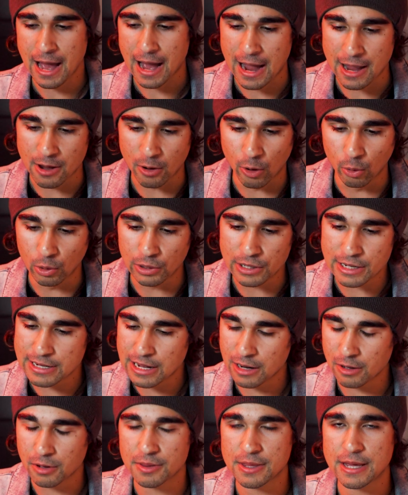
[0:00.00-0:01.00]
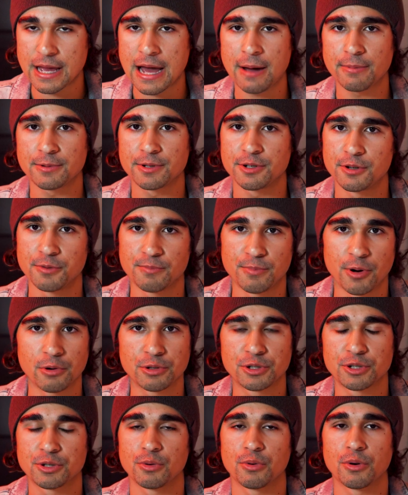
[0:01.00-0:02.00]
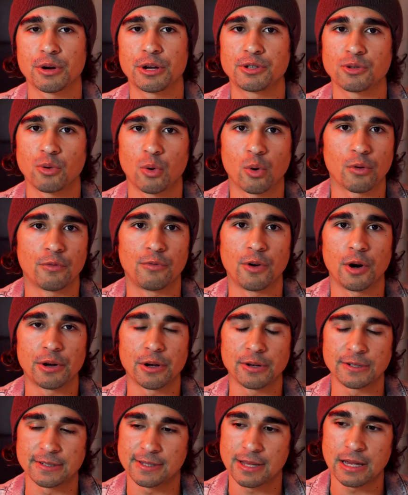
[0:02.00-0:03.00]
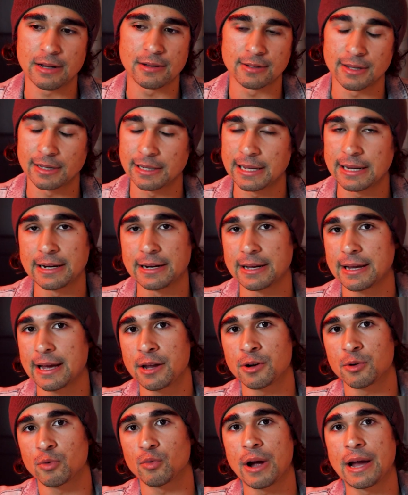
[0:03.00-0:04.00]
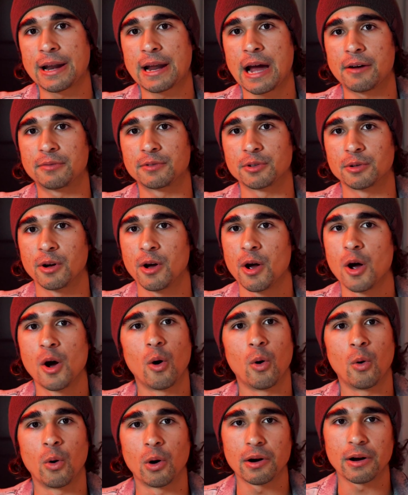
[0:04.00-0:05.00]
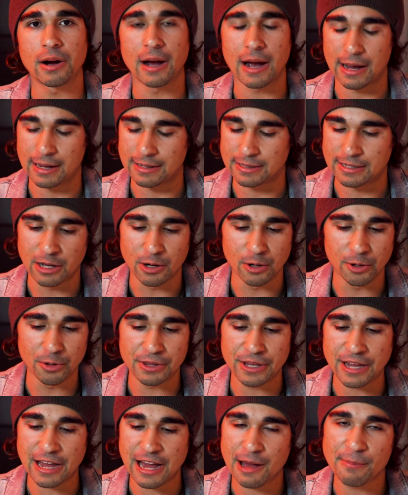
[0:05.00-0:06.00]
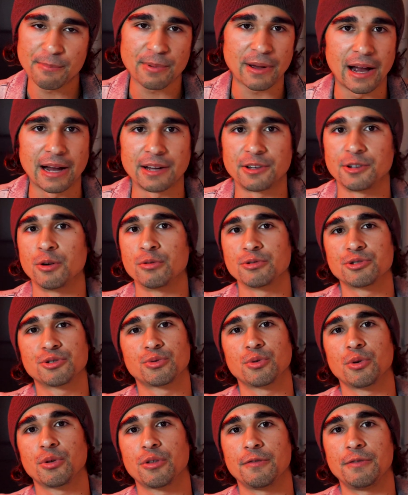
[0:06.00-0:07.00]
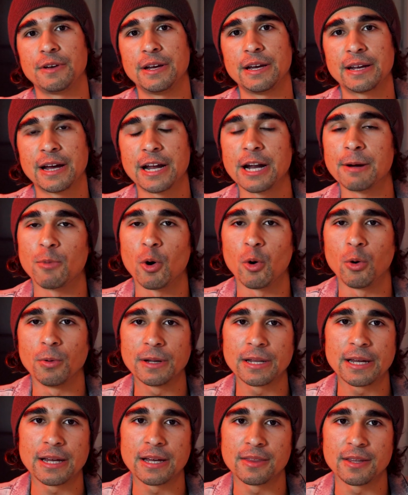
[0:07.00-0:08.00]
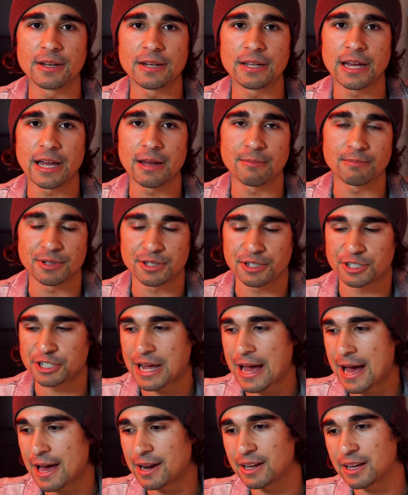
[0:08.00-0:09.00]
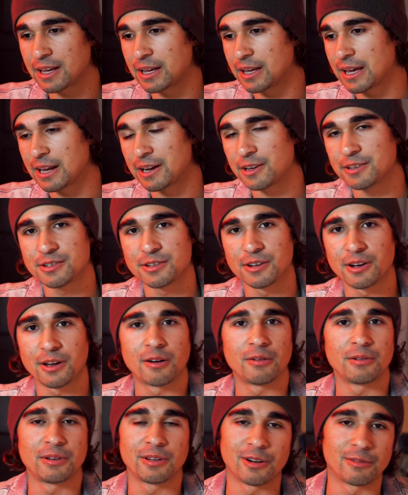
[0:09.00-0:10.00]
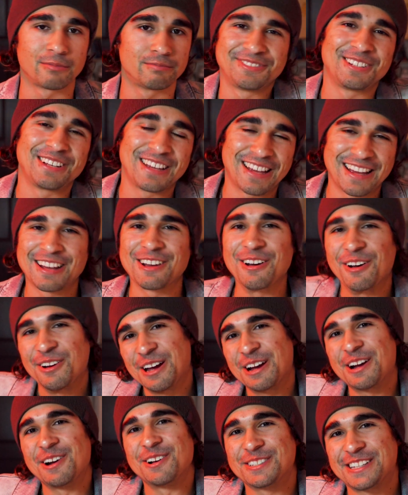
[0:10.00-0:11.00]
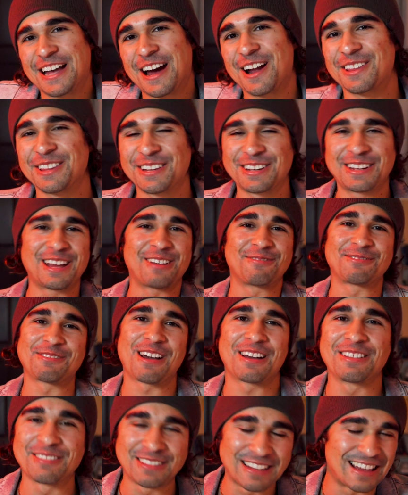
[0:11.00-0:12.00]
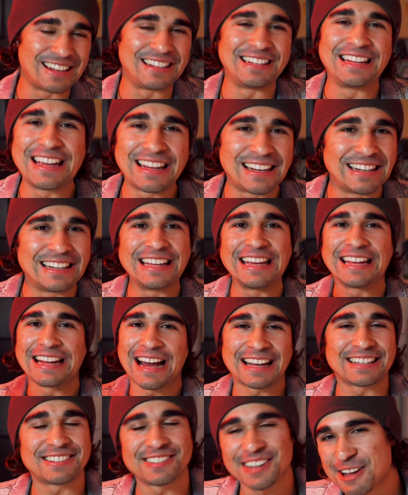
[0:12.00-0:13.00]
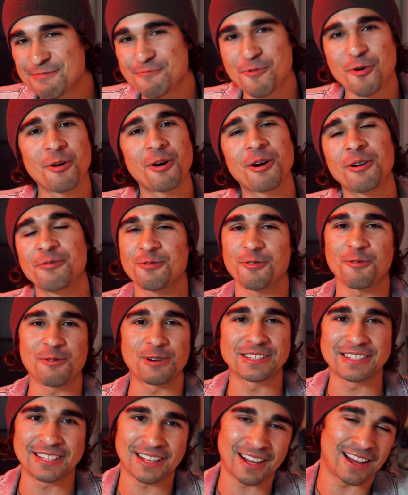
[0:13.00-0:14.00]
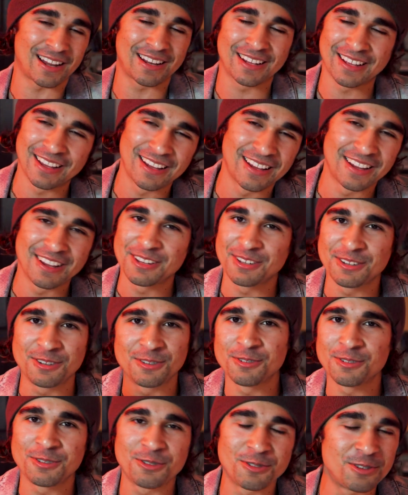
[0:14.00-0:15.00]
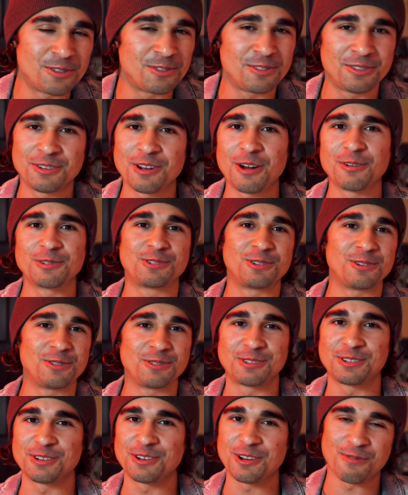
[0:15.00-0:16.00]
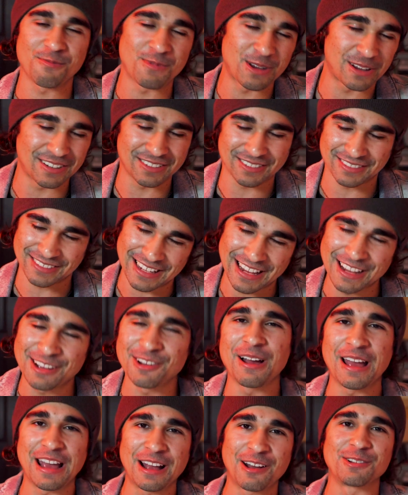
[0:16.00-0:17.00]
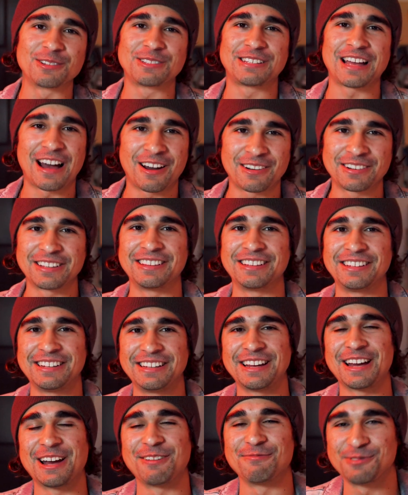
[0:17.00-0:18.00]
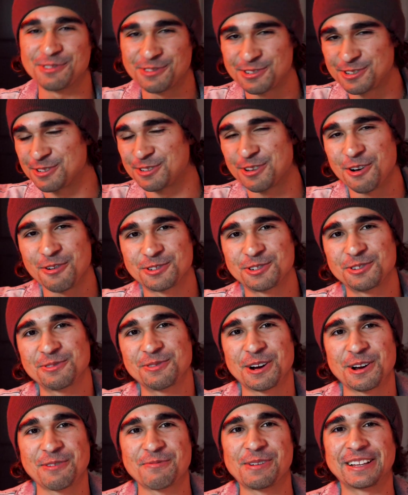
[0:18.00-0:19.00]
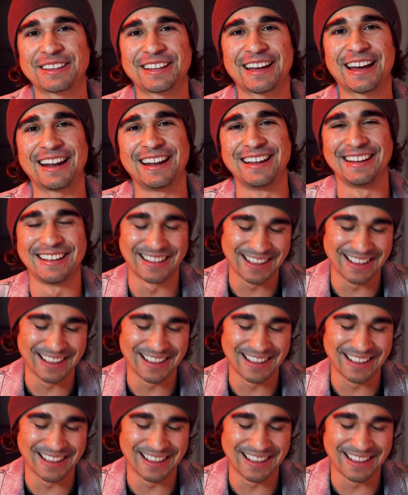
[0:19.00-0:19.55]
I only download the app to post stories or photos, then delete it again right after. Or I download the app, I don't scroll the feed, and I'm only in the DMs chatting and getting to know, it goes down in the DMs. Need I say more? Of course not. You know Zeus, you know me. It goes down in the DMs. Don't you worry about that.